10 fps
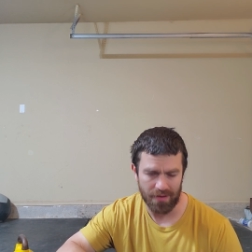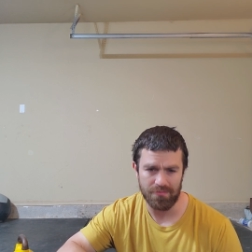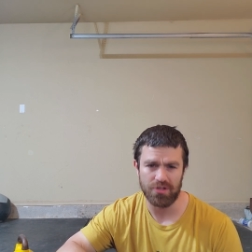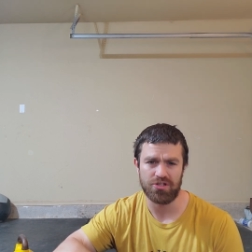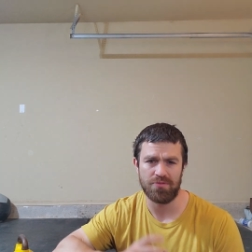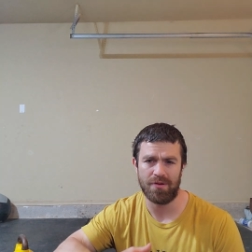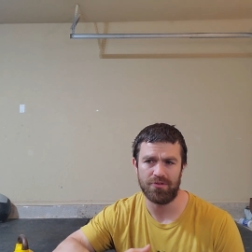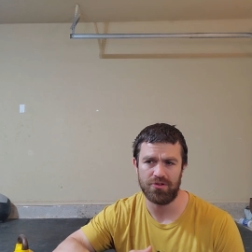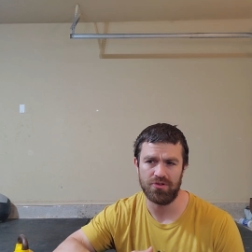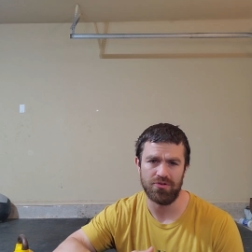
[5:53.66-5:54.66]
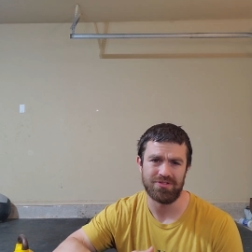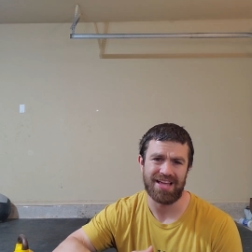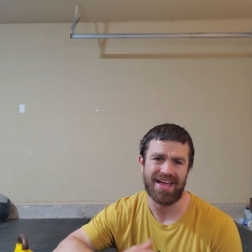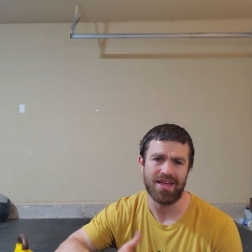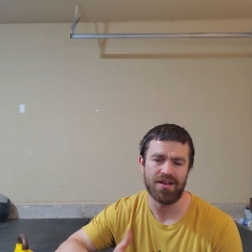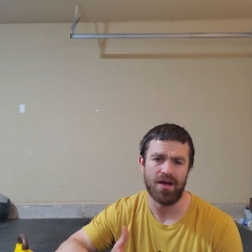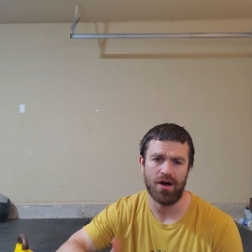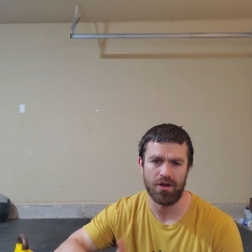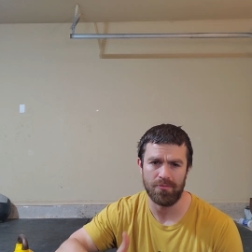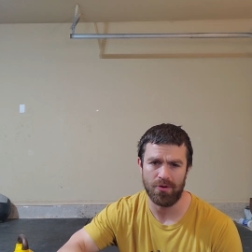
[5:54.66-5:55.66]
They should be able to do 10
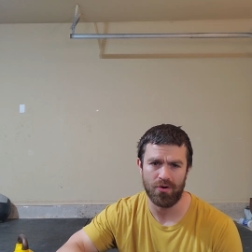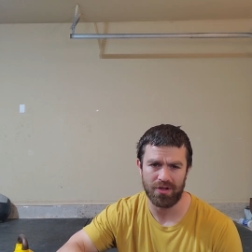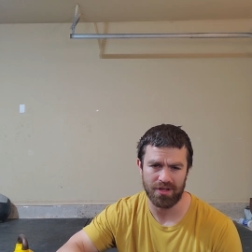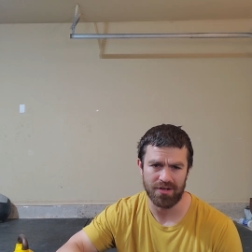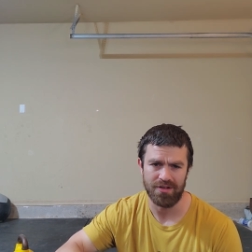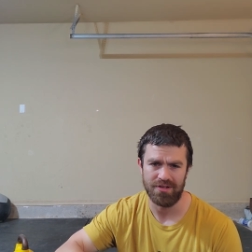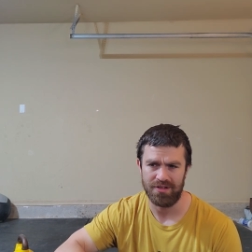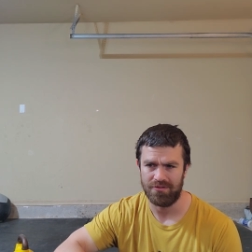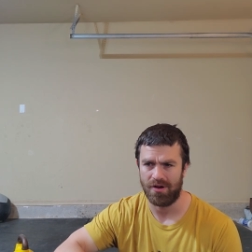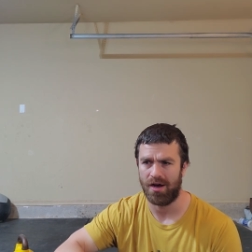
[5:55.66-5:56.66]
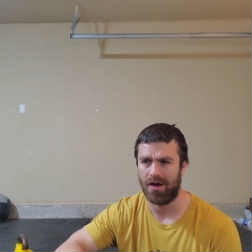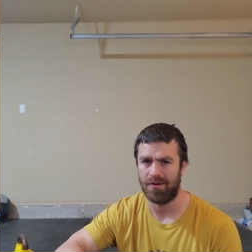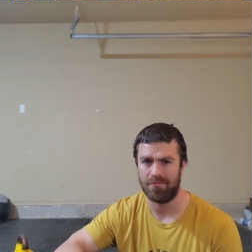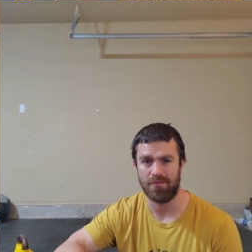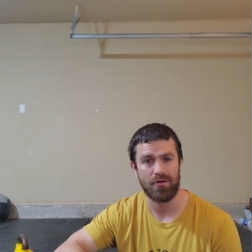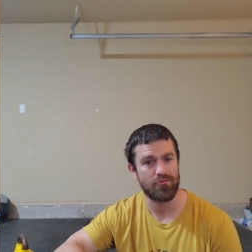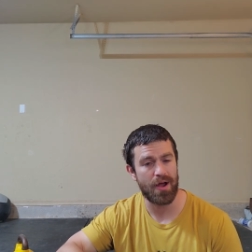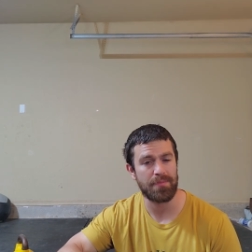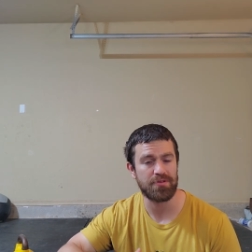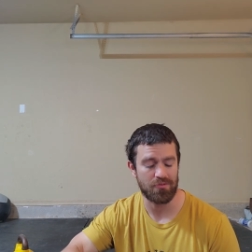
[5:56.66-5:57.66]
unbroken
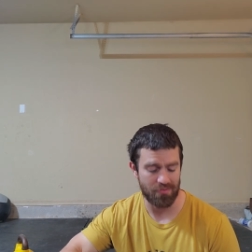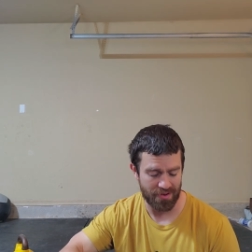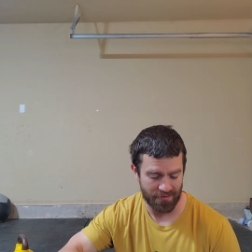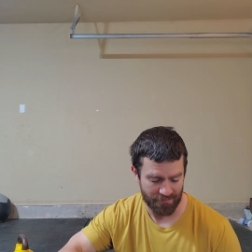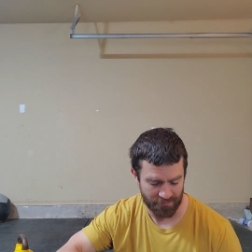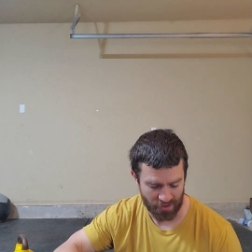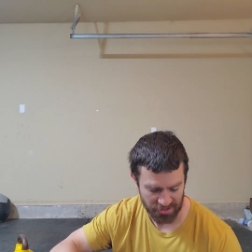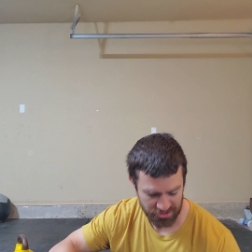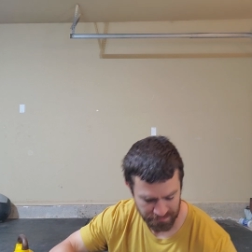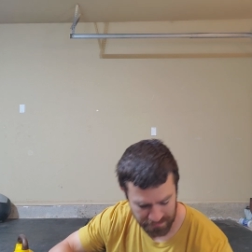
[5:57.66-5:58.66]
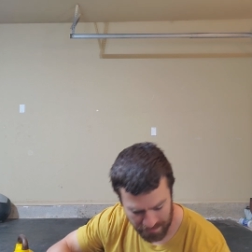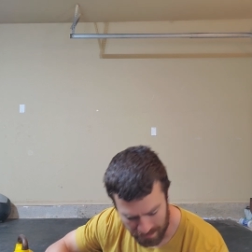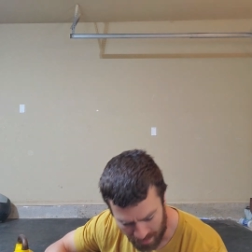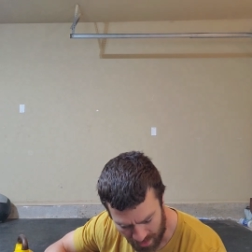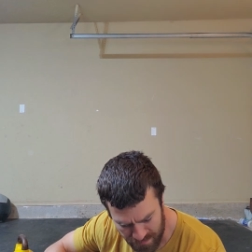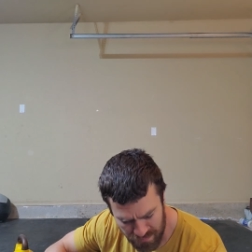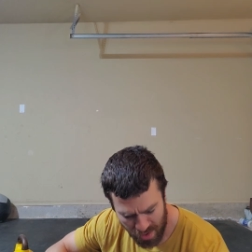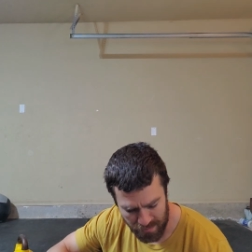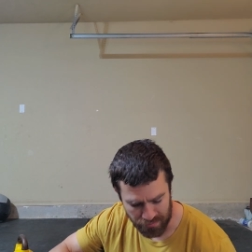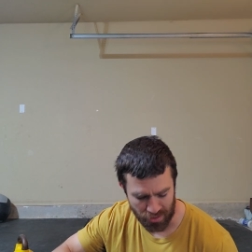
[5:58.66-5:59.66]
reps when fresh.
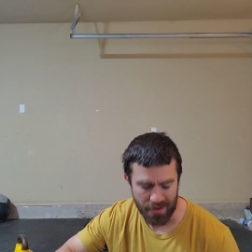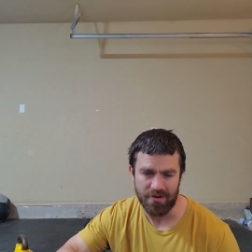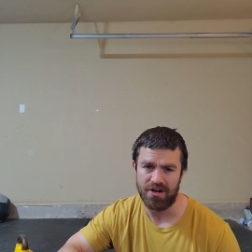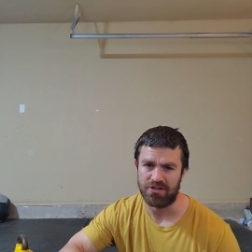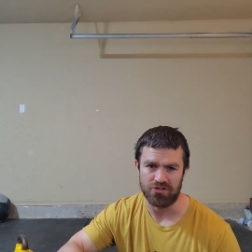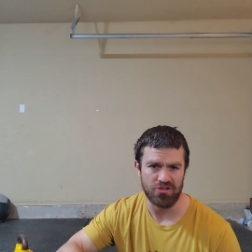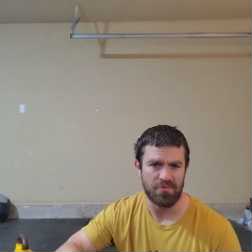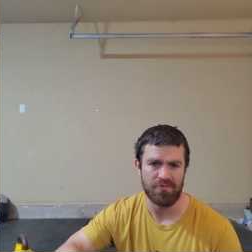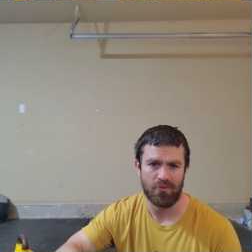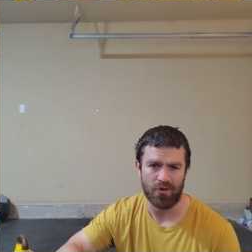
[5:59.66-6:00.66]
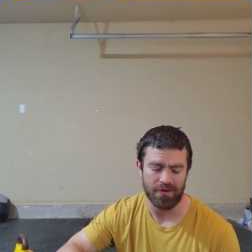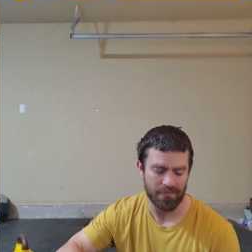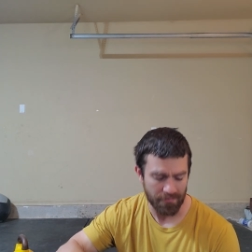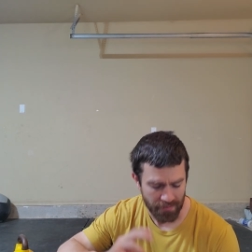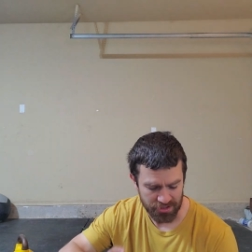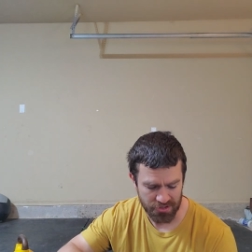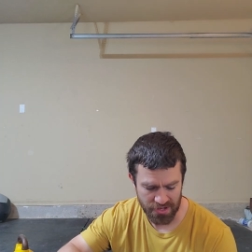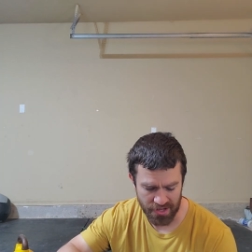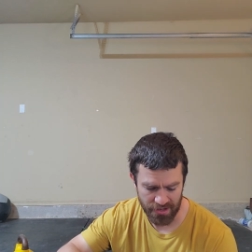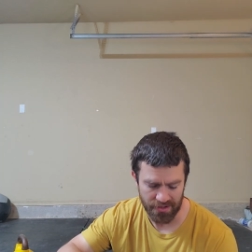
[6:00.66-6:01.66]
Primer here is super important. Make sure
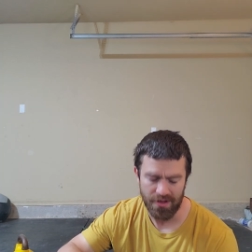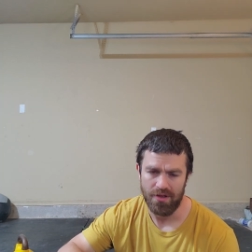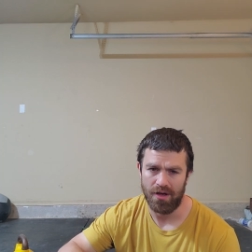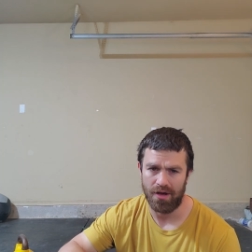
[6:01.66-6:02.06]
you hit it.